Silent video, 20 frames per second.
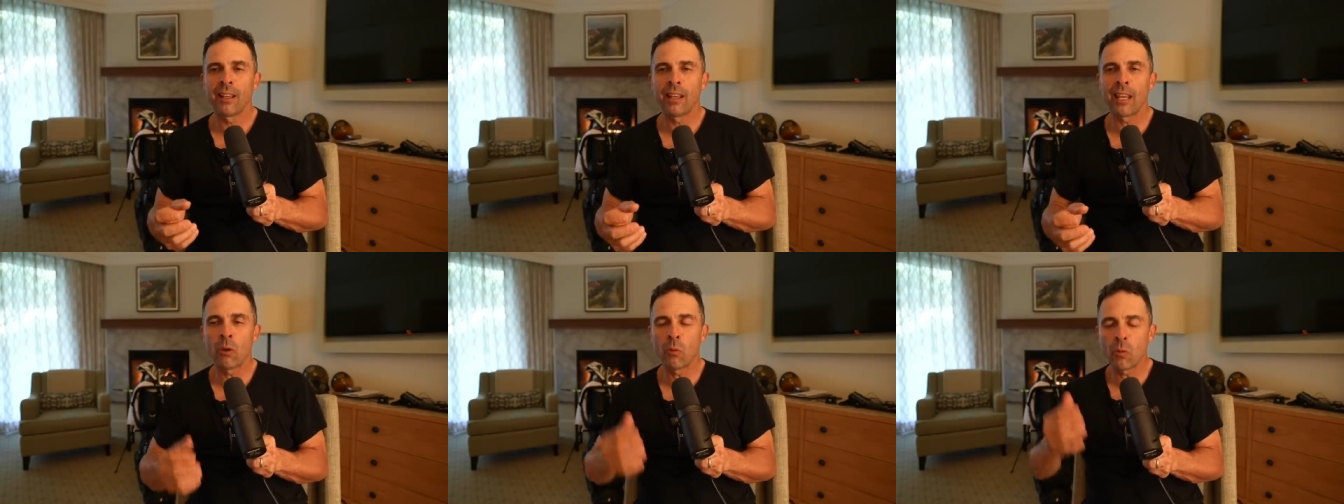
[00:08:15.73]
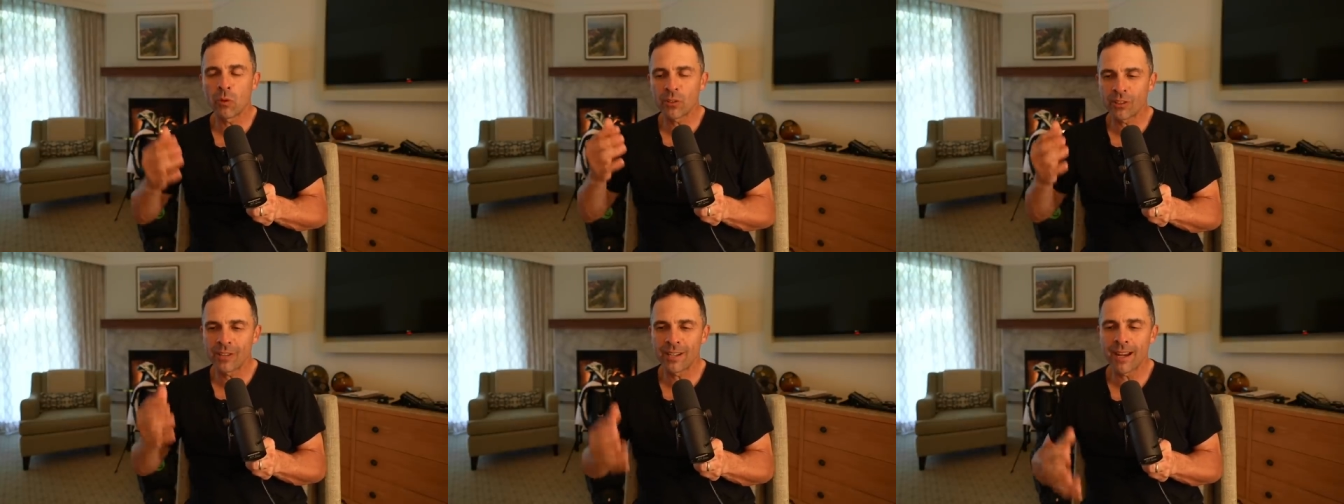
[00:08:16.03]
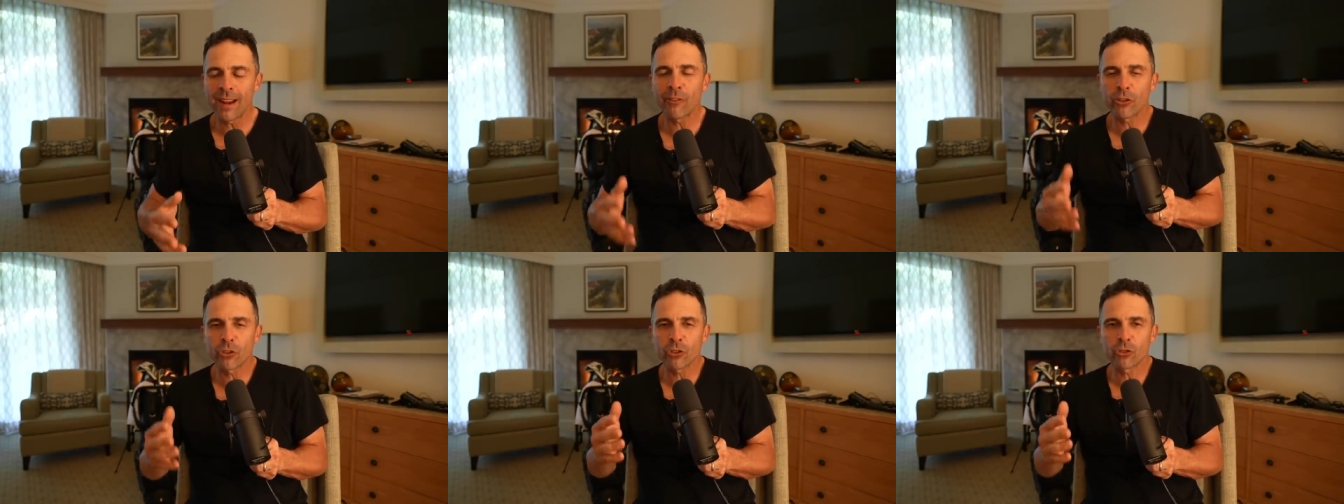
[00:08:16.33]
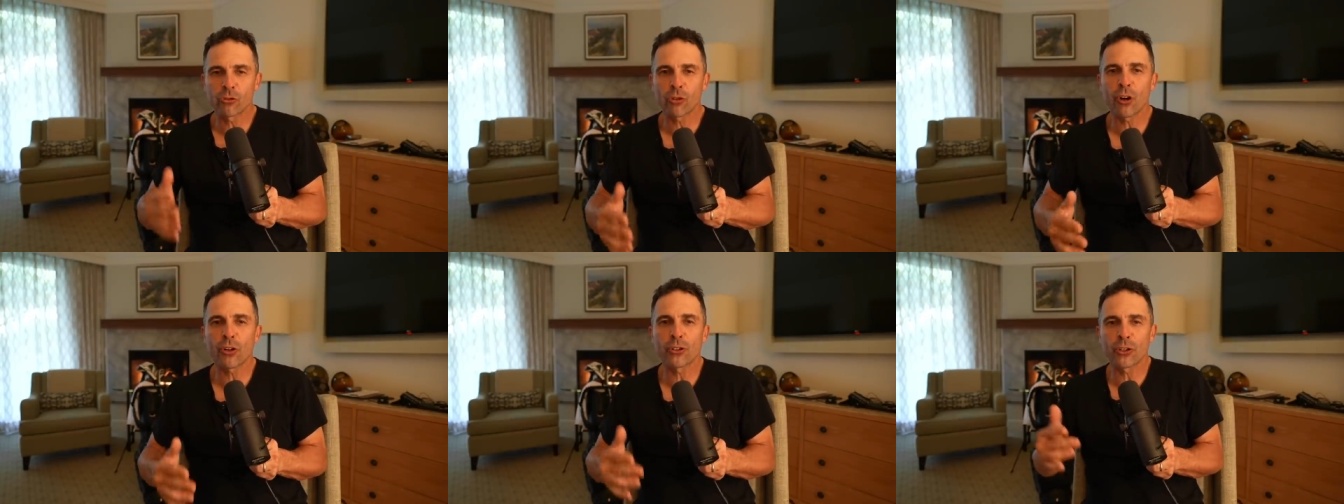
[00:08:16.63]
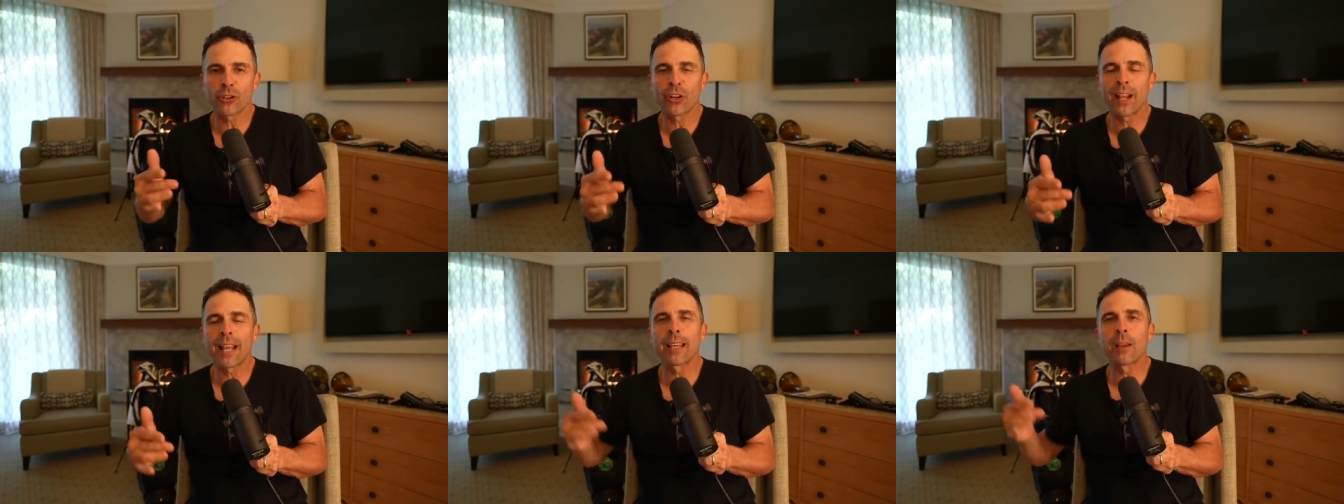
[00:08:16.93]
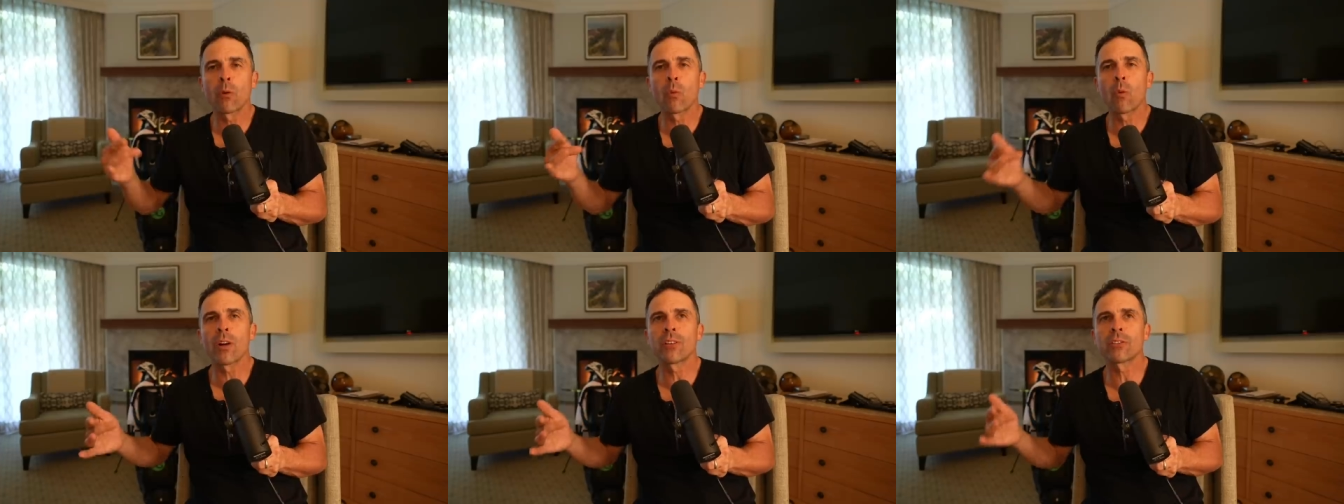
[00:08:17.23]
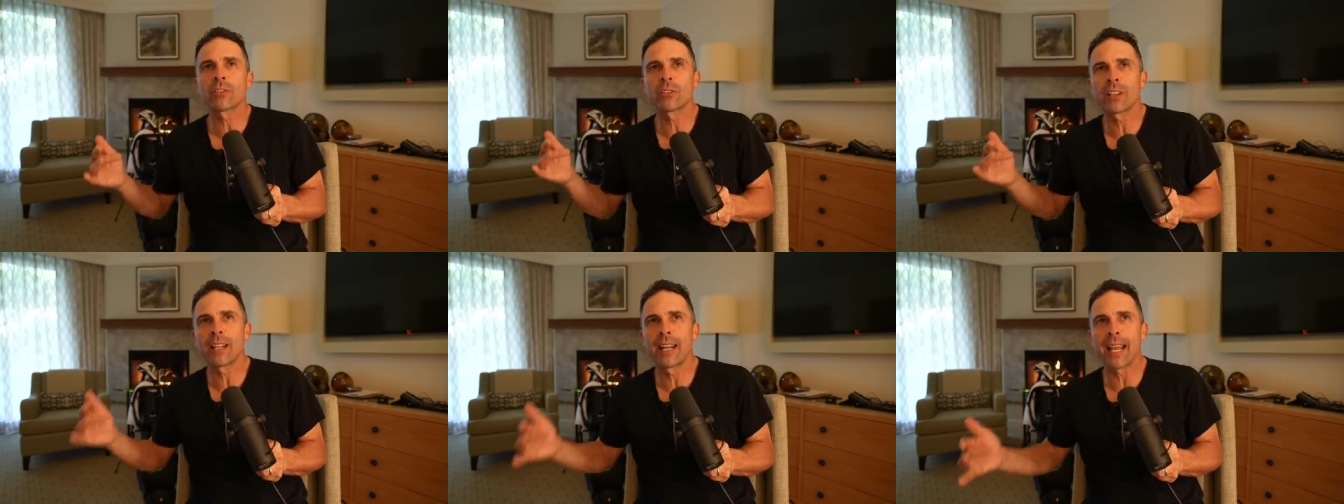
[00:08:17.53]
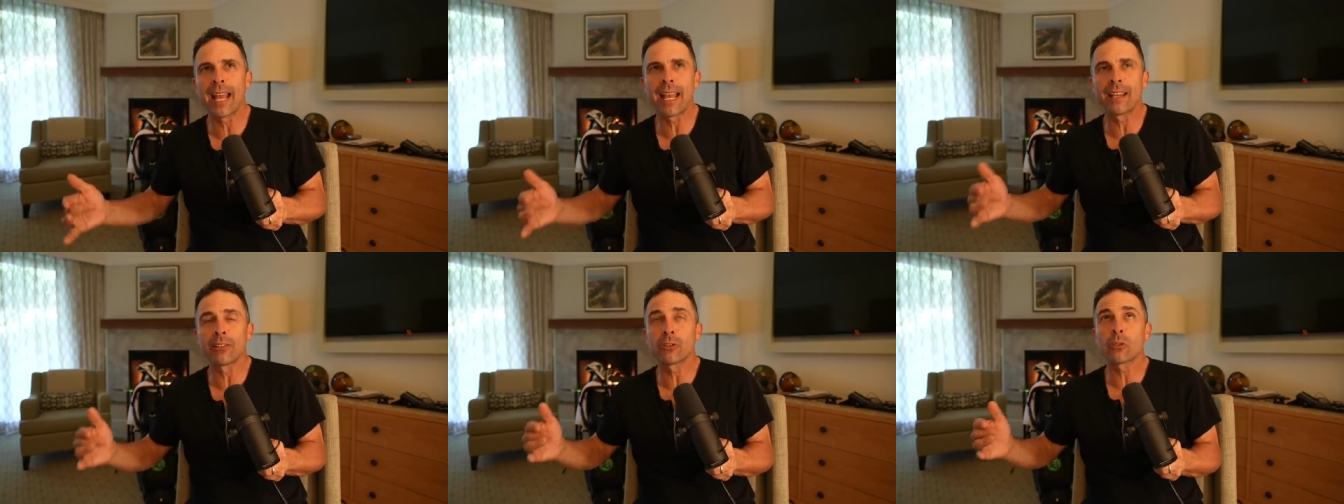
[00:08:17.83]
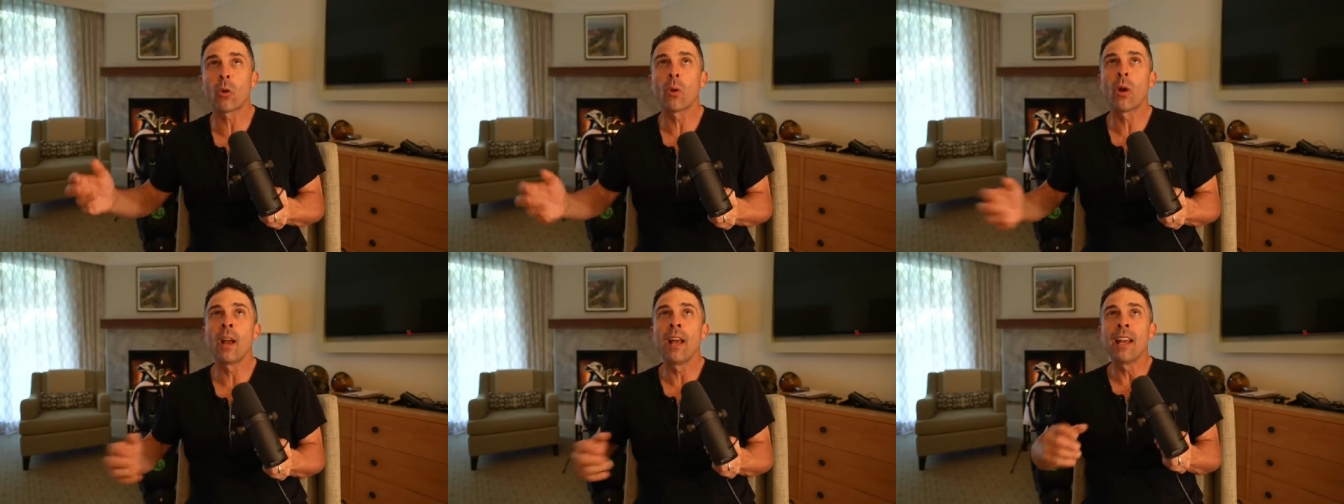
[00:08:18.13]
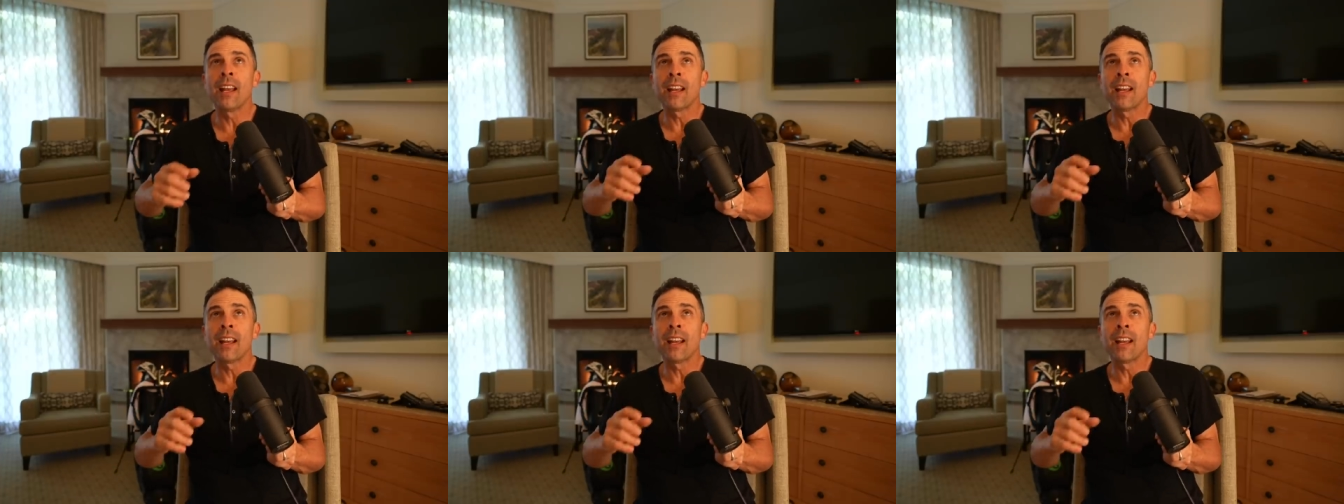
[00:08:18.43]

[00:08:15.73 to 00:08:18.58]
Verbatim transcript: it was never structured like it was today. So